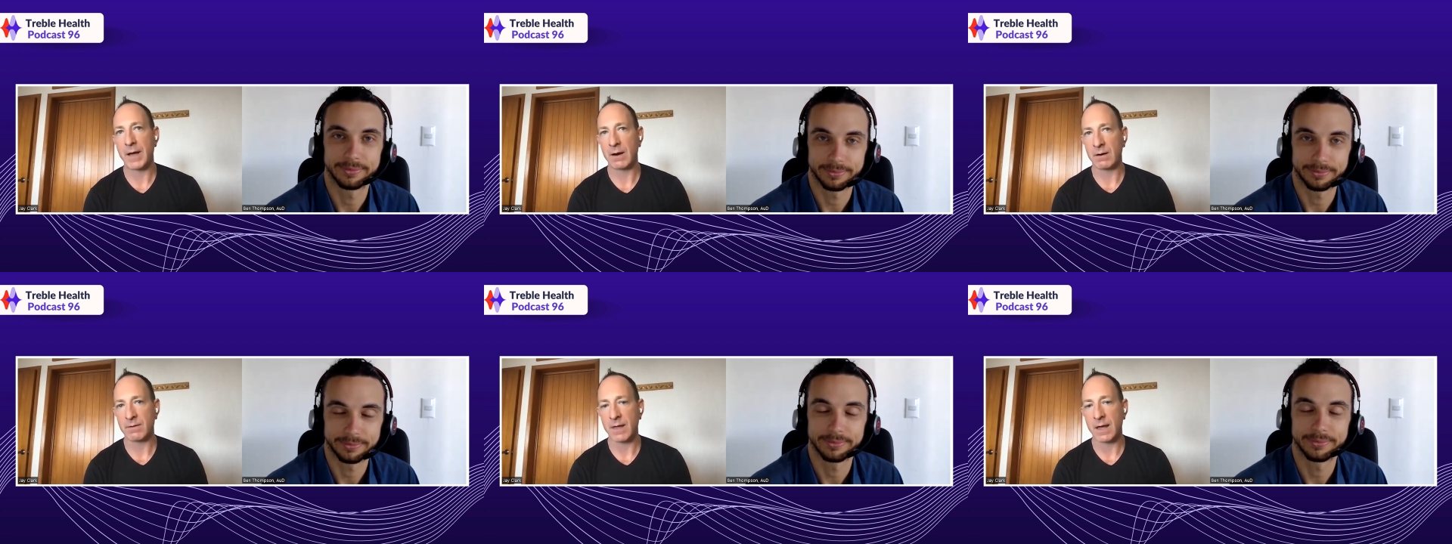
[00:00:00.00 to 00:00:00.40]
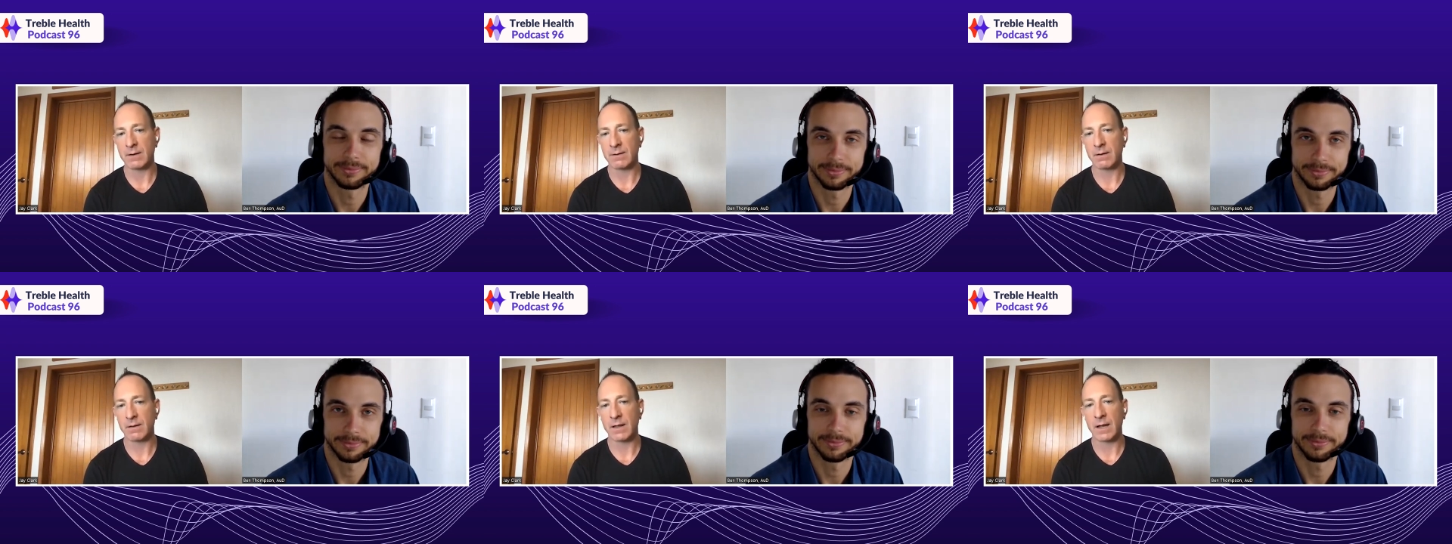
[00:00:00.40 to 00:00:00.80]
Speaker 1: better
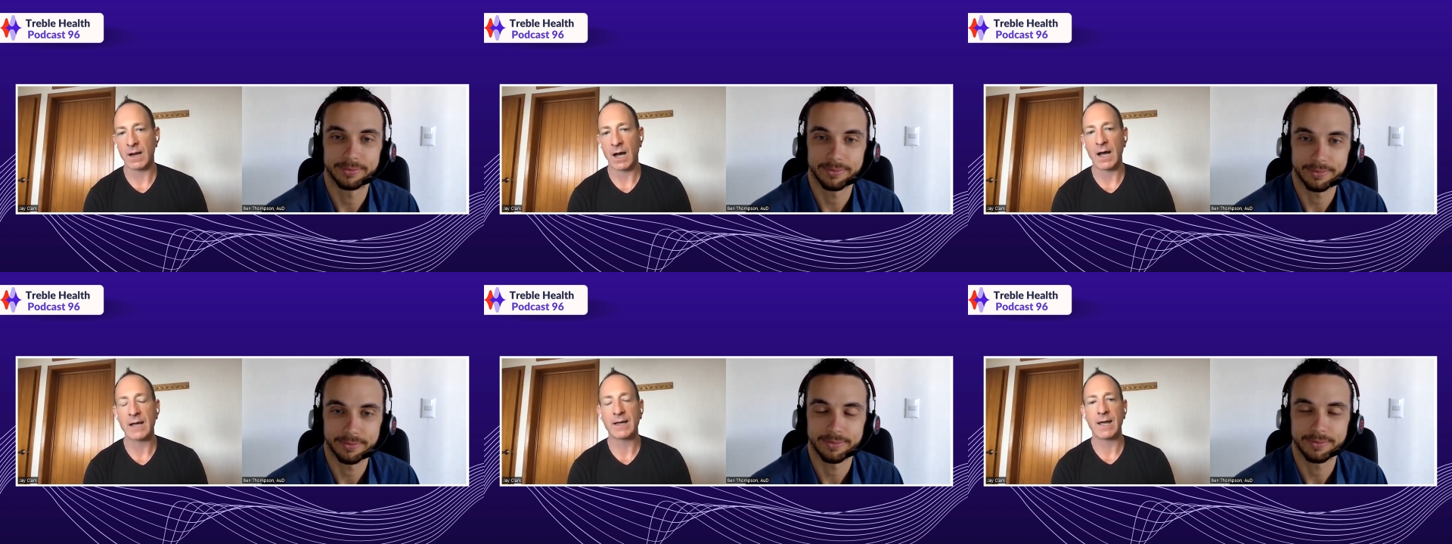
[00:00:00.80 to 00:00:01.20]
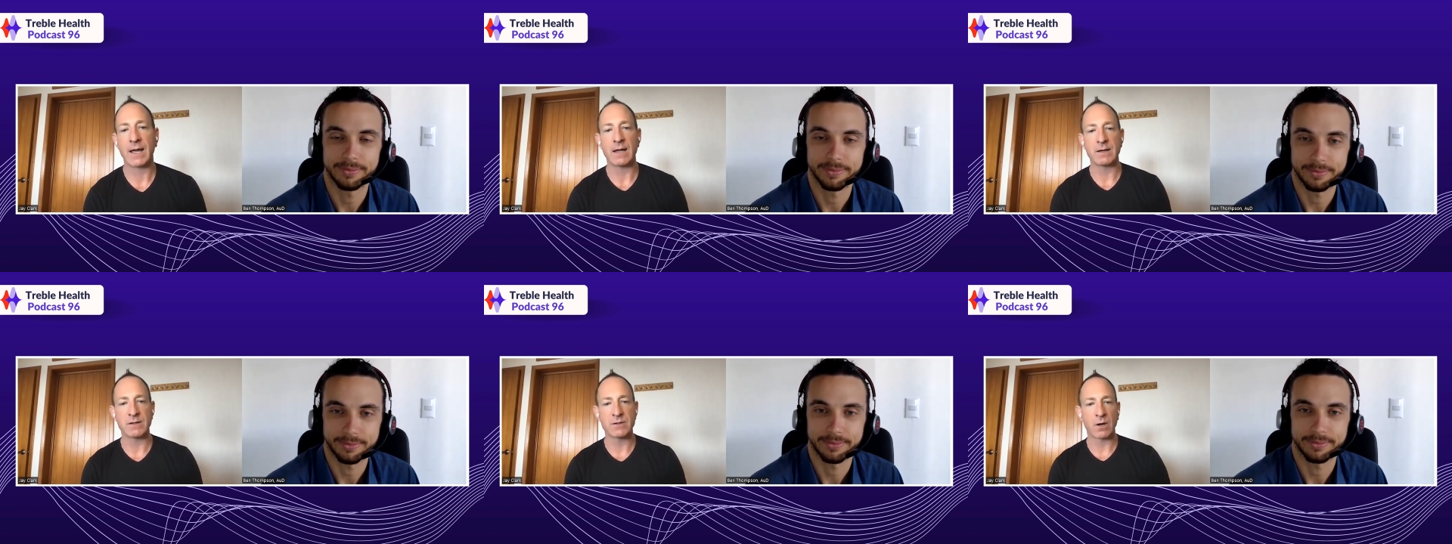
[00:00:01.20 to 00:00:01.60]
than I
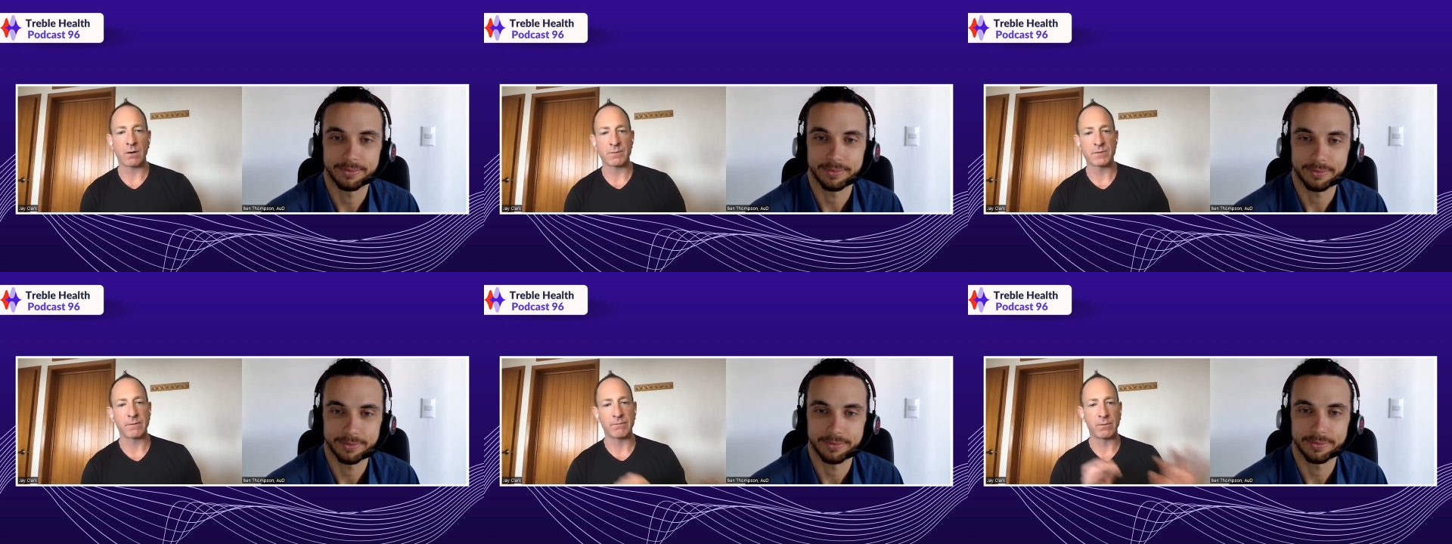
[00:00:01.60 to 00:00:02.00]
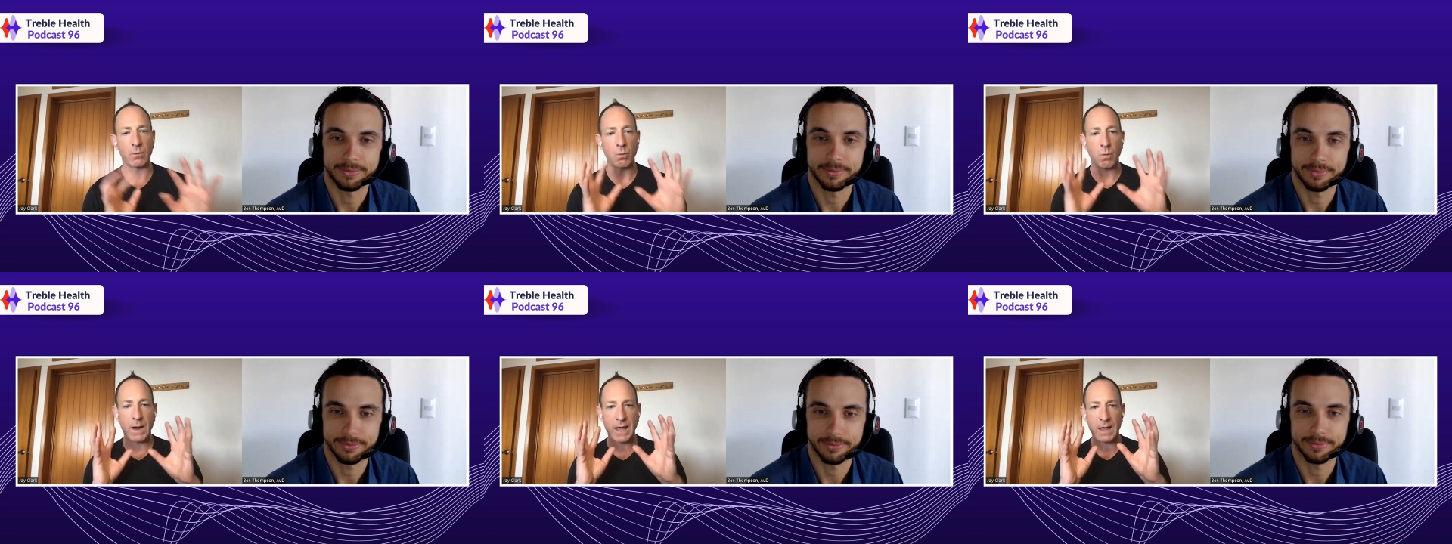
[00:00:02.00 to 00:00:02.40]
can in terms
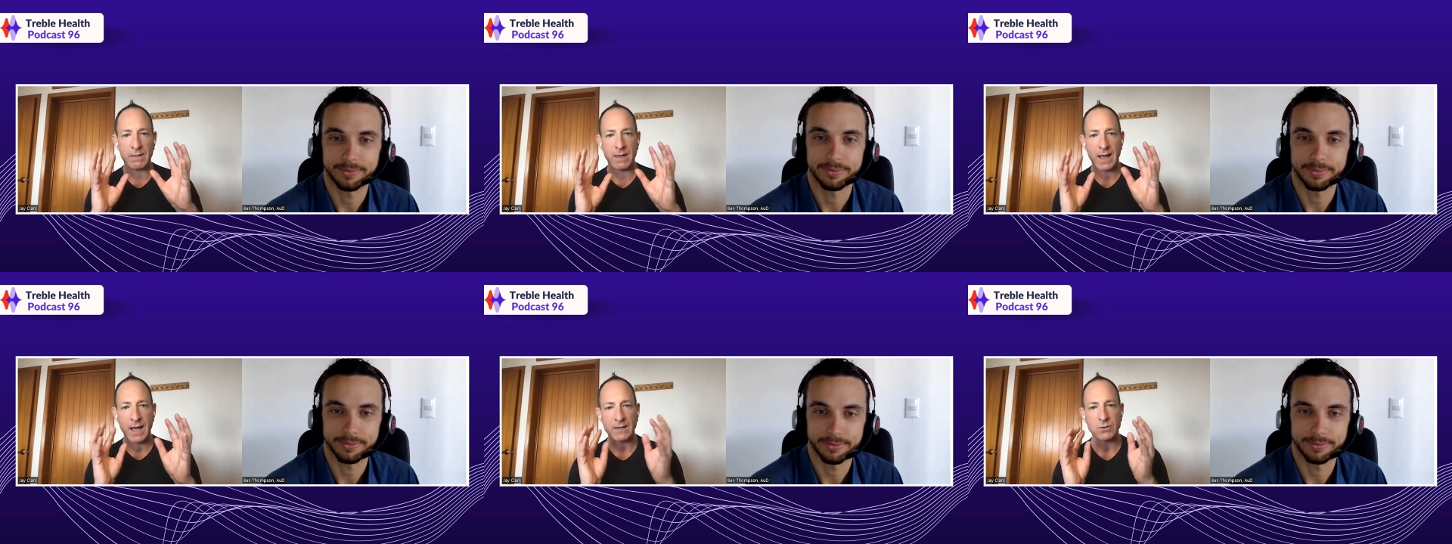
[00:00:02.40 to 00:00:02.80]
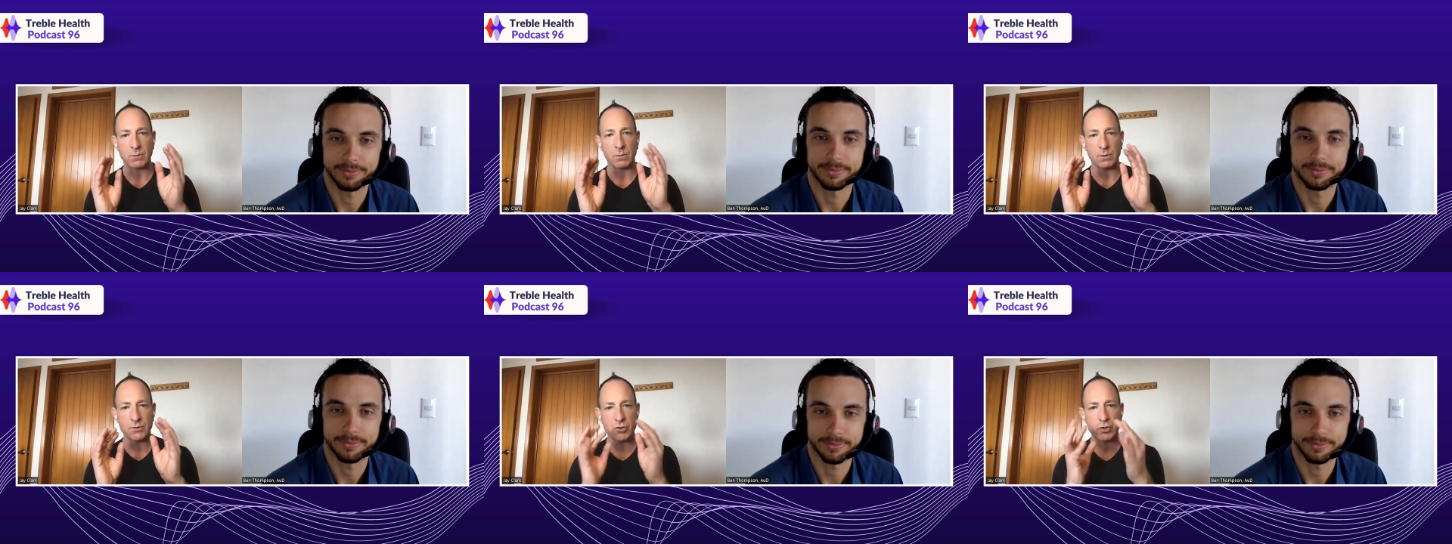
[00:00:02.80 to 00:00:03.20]
of the way the
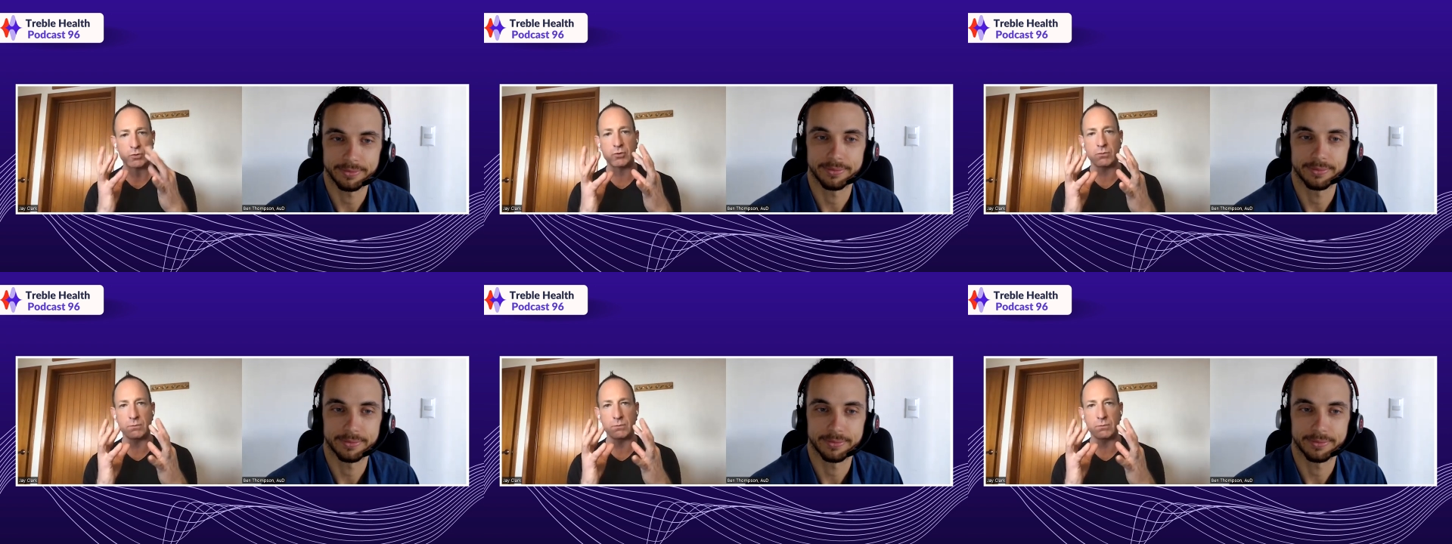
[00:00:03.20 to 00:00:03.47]
actual